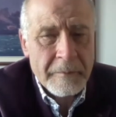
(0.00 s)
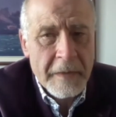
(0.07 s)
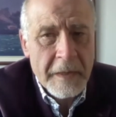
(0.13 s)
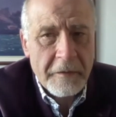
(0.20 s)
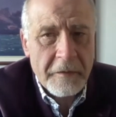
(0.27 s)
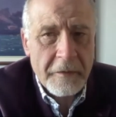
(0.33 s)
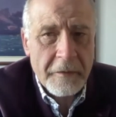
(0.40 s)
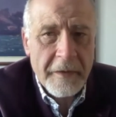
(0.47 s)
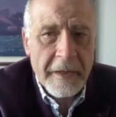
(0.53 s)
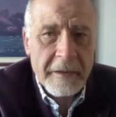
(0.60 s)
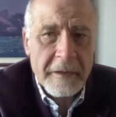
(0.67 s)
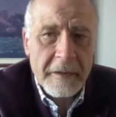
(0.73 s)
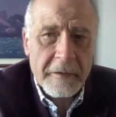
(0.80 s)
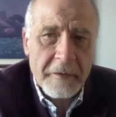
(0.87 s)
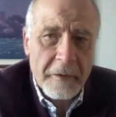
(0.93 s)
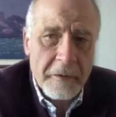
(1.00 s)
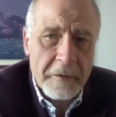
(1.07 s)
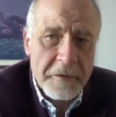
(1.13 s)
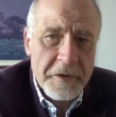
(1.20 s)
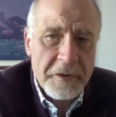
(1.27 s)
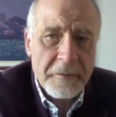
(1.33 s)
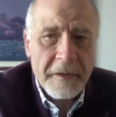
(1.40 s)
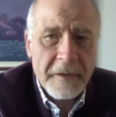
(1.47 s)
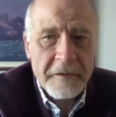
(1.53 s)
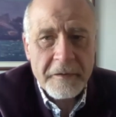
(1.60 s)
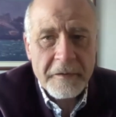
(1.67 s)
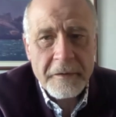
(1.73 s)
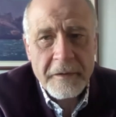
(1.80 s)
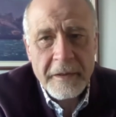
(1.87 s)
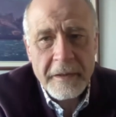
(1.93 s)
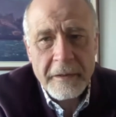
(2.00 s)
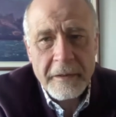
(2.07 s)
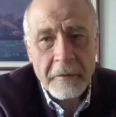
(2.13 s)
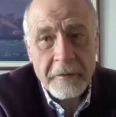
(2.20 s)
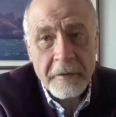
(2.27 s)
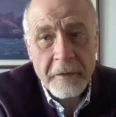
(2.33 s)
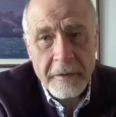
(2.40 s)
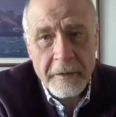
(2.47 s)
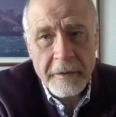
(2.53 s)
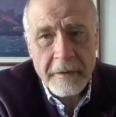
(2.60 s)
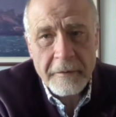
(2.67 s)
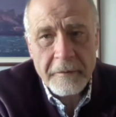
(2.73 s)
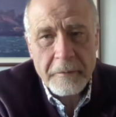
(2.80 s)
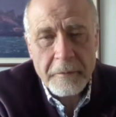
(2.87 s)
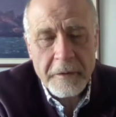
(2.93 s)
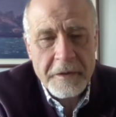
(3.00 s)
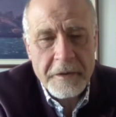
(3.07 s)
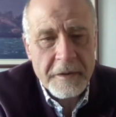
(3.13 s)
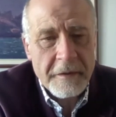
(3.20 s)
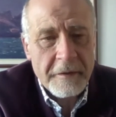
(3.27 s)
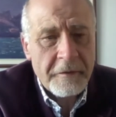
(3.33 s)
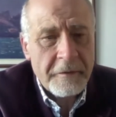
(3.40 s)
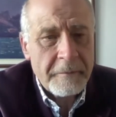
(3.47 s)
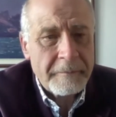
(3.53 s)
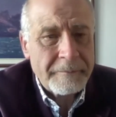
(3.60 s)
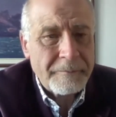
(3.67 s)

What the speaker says: So then it throws you into the alternatives, which is